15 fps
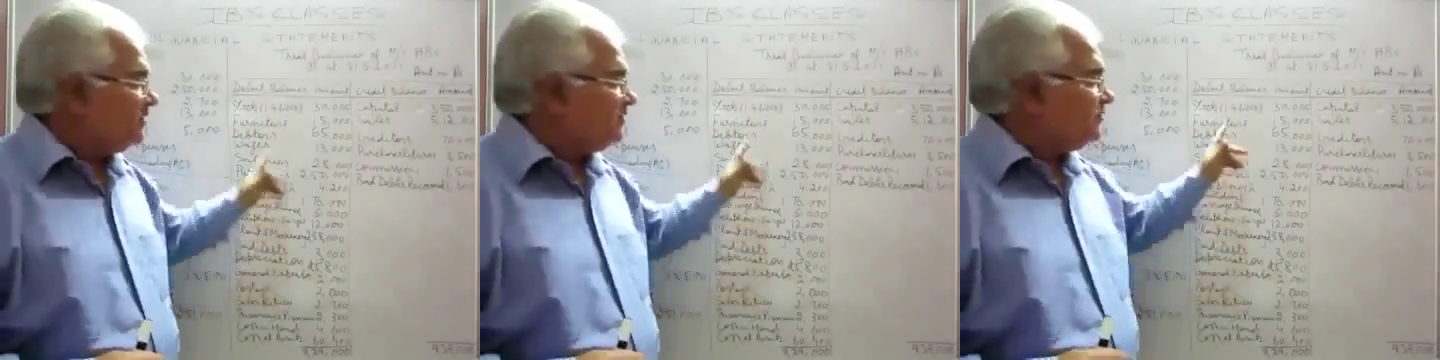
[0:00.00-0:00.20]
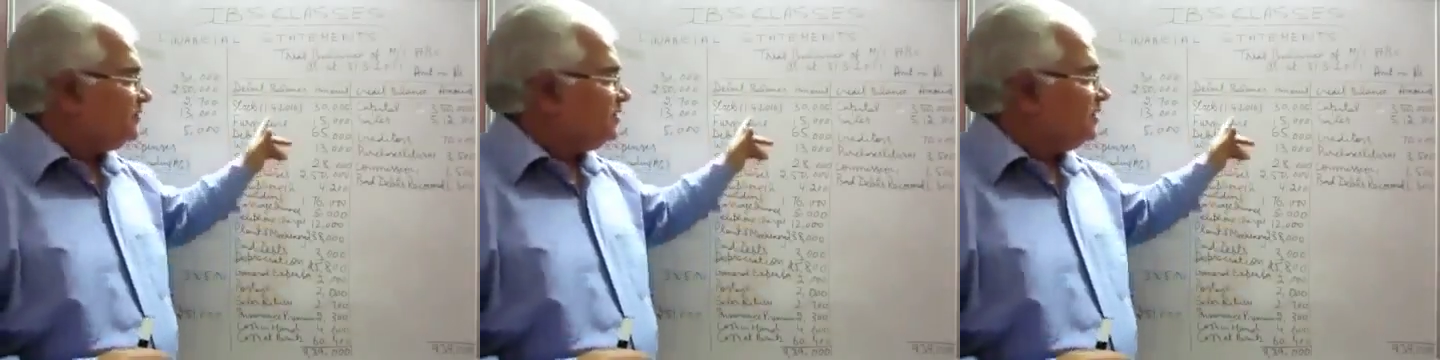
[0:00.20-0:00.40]

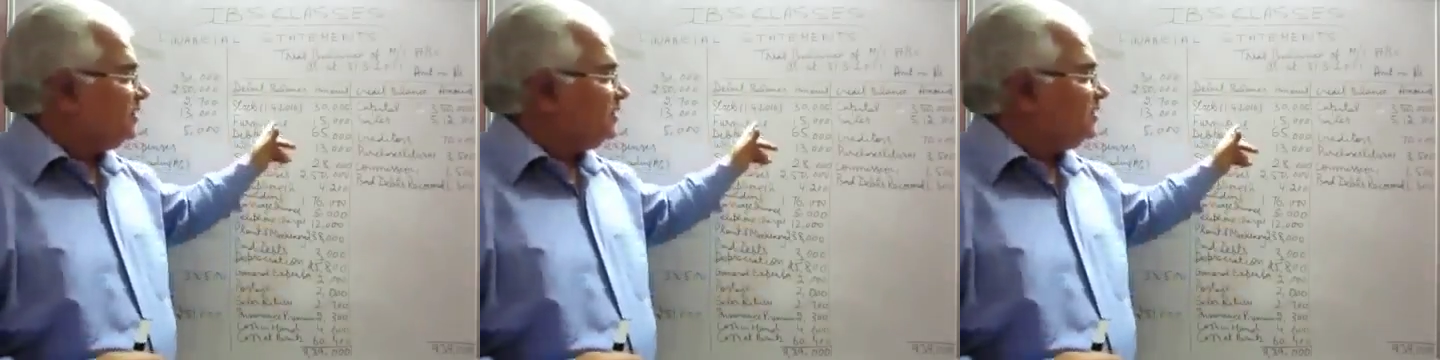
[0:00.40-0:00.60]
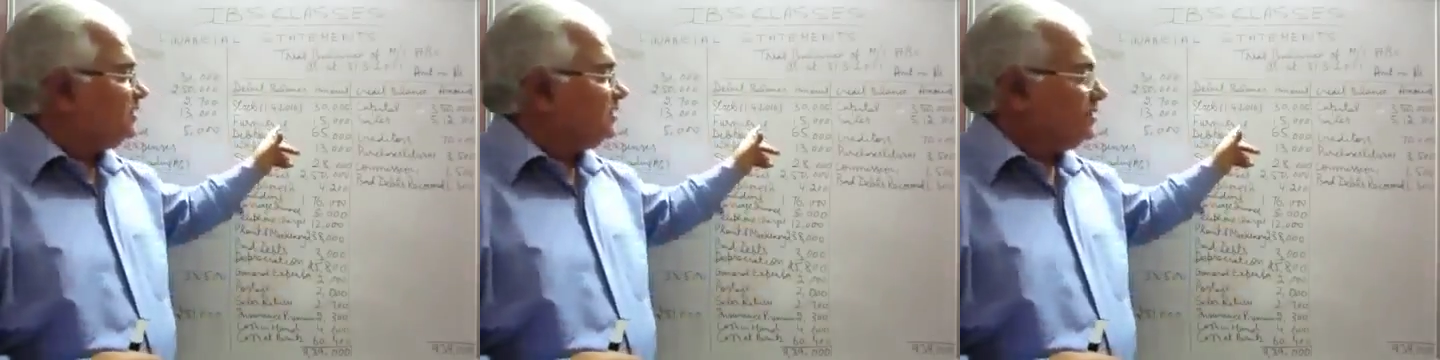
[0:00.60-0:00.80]
of
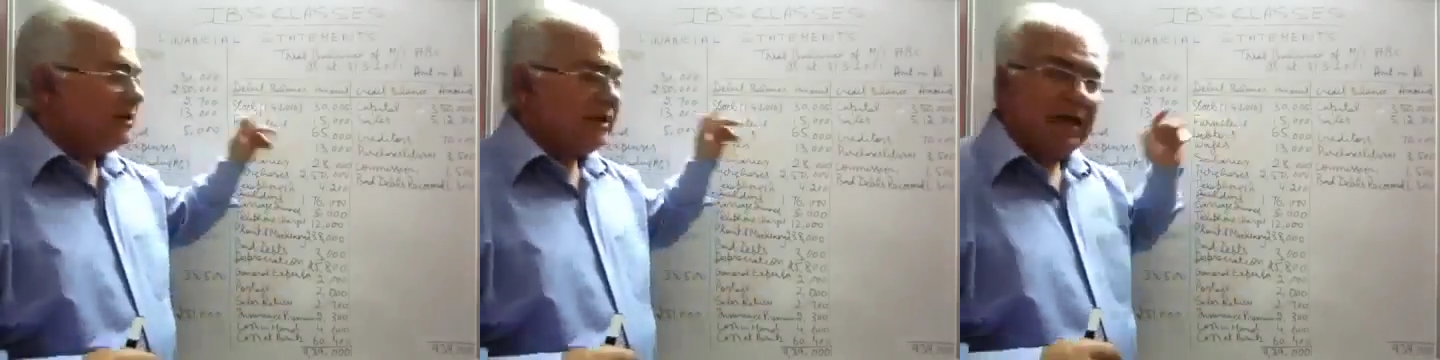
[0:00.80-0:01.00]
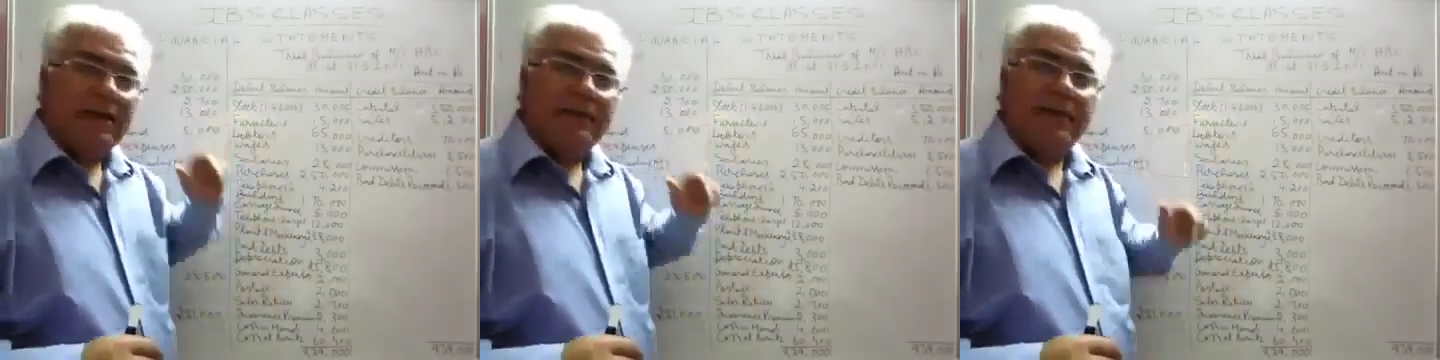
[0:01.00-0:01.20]
the
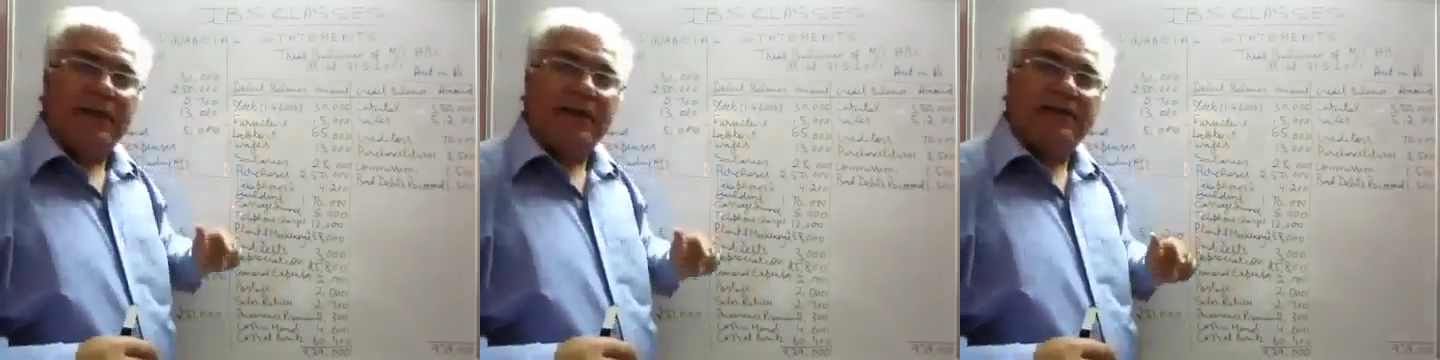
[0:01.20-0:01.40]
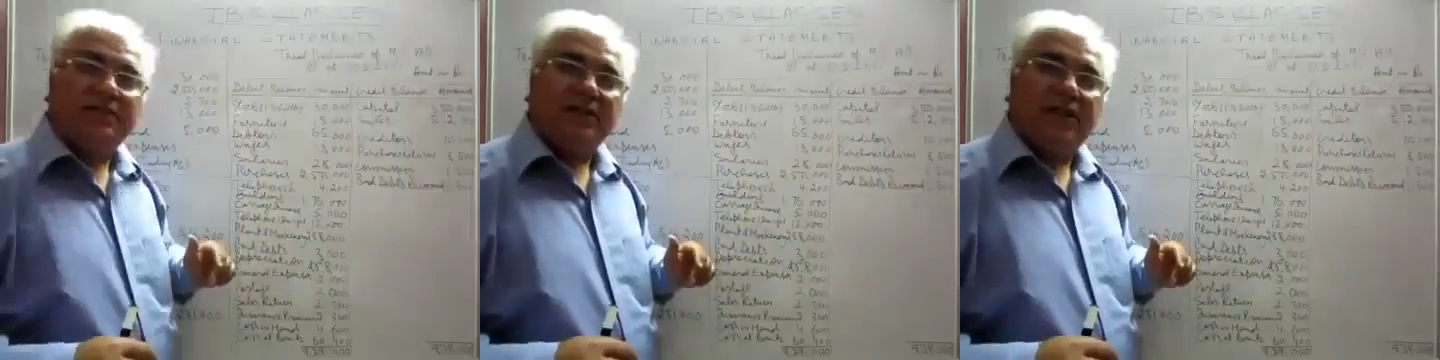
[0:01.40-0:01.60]
trial
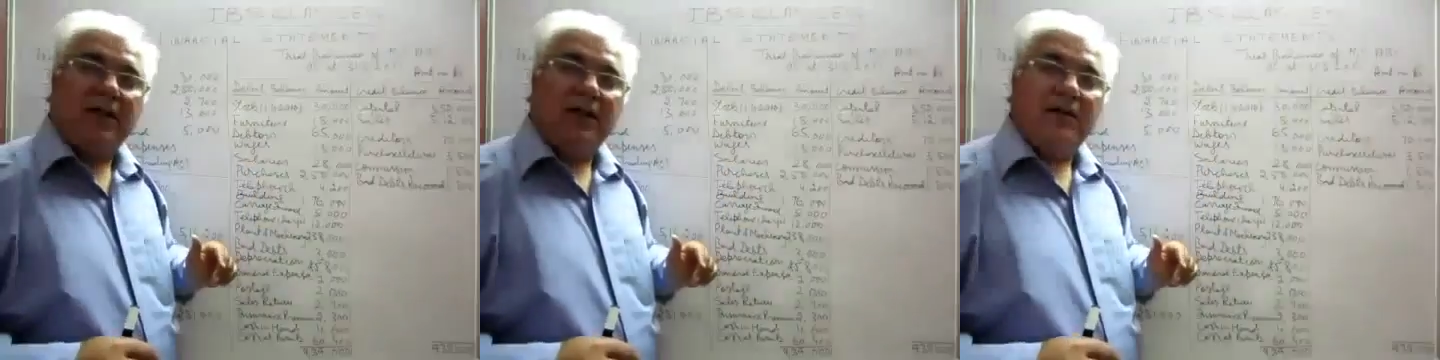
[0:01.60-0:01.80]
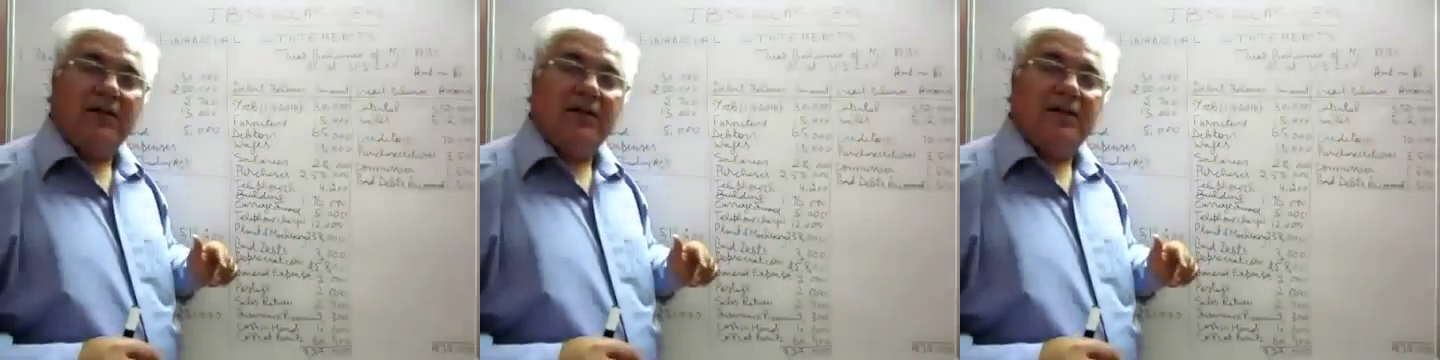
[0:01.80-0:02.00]
balance
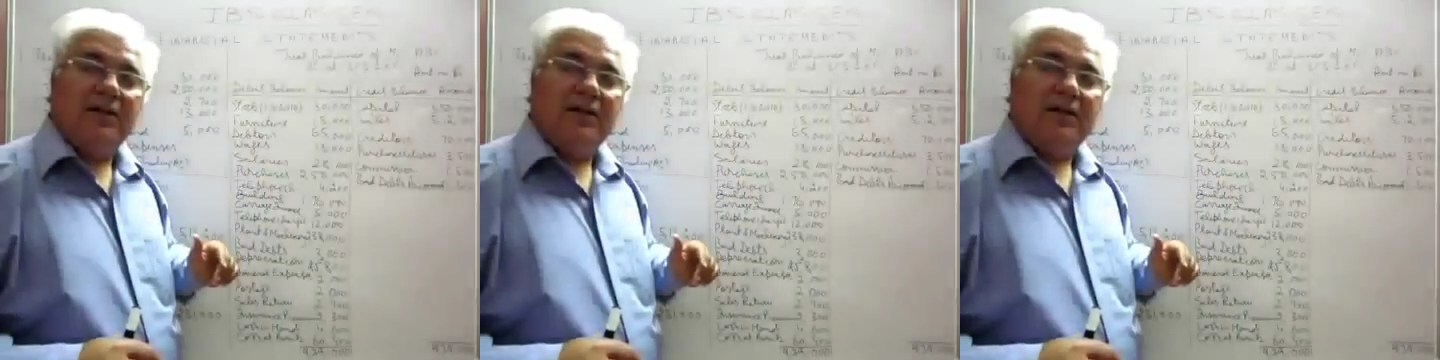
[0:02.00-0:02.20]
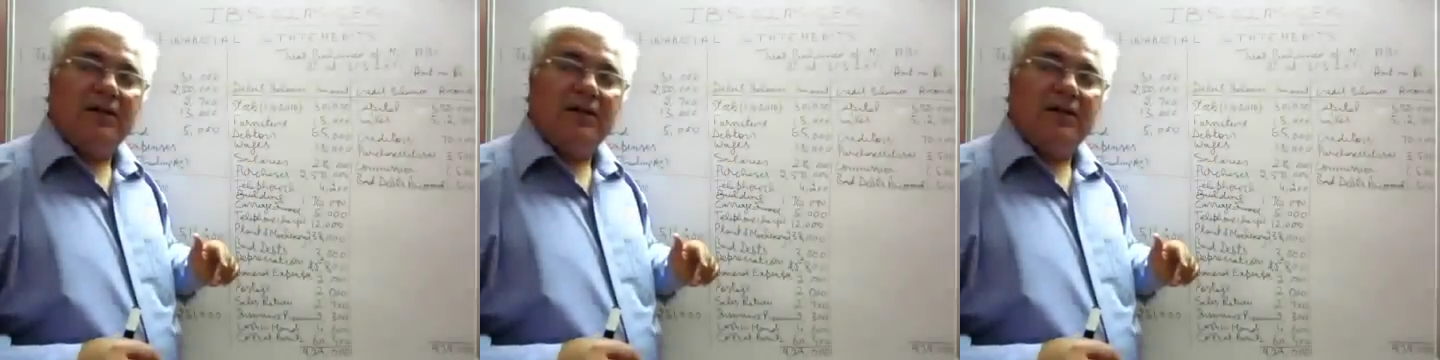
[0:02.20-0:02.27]
are